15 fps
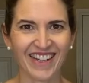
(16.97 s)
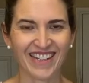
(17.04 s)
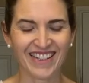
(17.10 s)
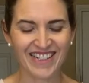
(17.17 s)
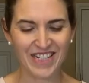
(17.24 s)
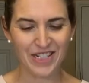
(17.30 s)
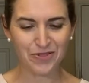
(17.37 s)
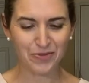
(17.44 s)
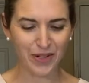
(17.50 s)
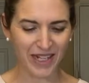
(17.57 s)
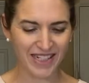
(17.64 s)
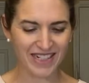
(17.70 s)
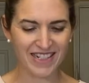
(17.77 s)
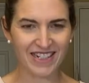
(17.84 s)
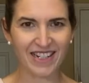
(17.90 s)
this
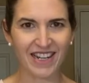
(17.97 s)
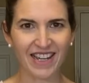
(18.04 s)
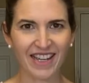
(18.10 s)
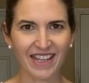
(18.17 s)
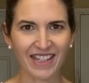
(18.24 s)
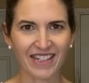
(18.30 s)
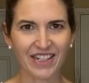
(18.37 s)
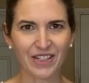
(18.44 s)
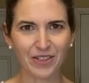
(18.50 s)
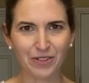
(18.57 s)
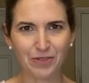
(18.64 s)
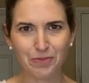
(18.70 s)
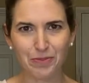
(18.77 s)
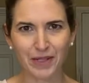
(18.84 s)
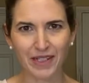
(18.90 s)
Wednesday at
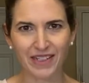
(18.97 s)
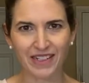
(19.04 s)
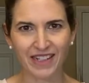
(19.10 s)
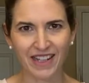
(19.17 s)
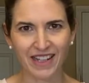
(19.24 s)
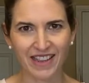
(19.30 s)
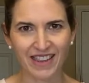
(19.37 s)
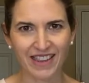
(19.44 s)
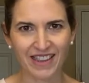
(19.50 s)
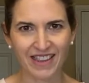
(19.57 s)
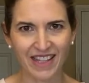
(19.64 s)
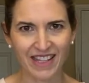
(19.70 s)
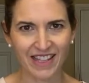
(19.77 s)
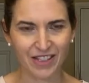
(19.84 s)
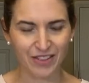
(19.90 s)
noon, but I
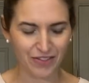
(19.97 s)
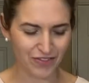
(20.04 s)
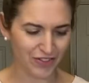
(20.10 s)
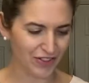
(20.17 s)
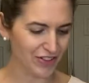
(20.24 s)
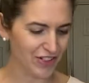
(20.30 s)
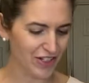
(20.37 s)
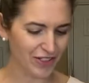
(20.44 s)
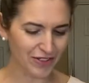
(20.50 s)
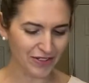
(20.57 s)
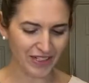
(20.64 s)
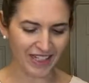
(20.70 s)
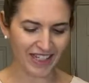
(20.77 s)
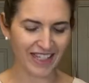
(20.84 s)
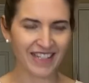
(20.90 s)
thank you for
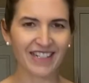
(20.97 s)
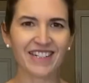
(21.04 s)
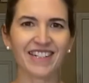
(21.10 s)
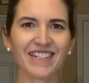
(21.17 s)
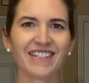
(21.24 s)
tuning in.